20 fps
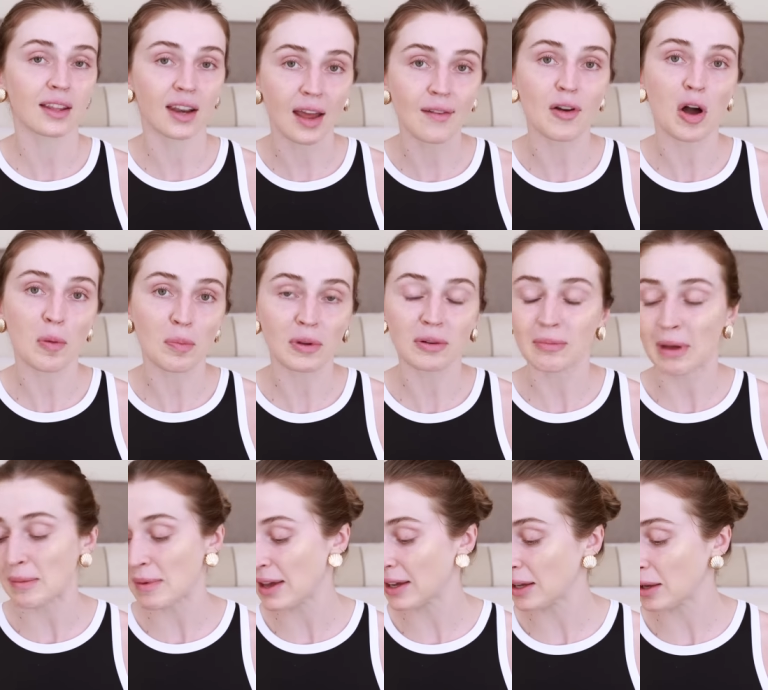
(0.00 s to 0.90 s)
that I've opened
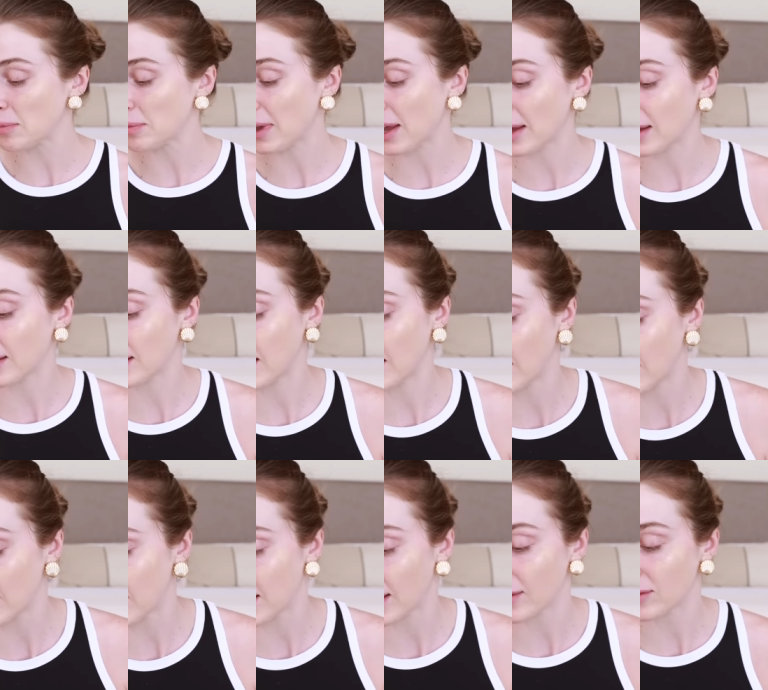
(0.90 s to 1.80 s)
my makeup bag.
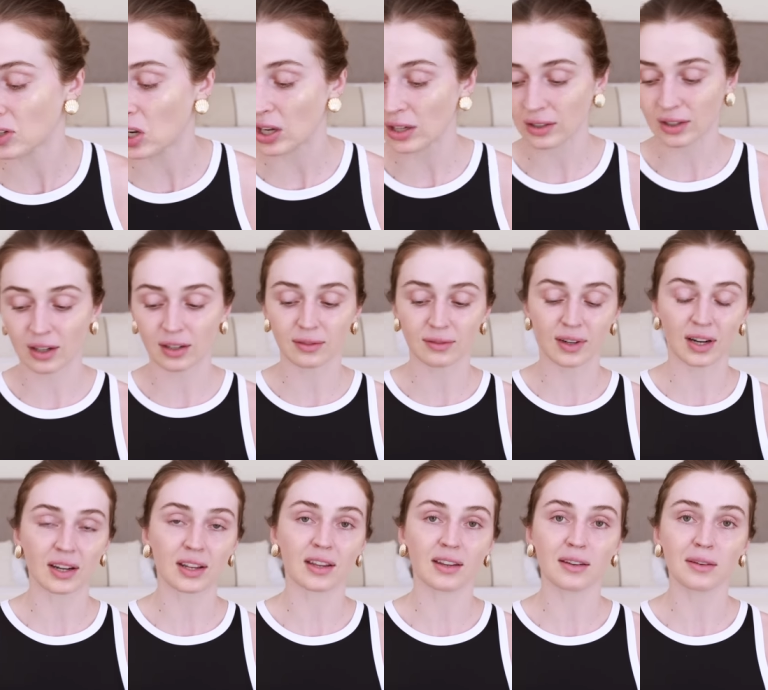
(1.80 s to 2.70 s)
I have not gotten
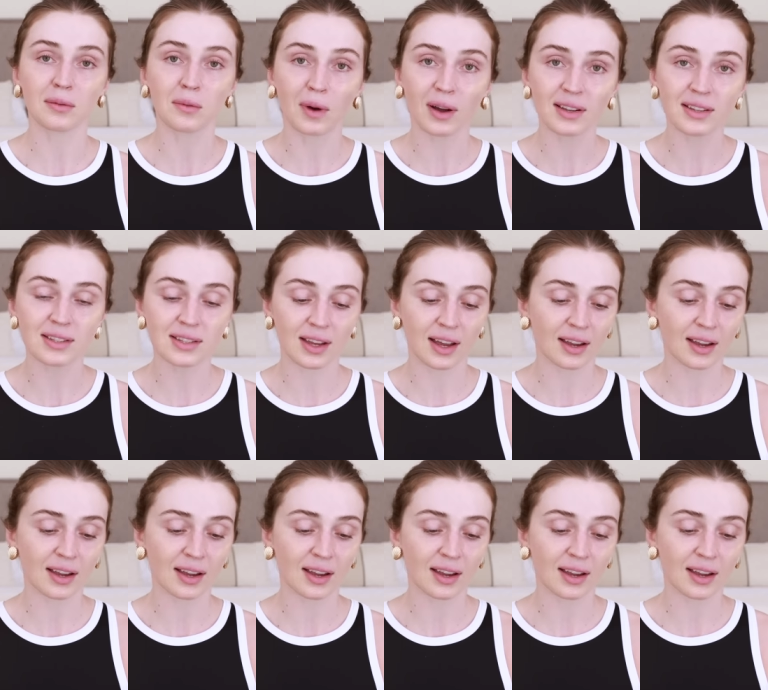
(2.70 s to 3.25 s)
ready once.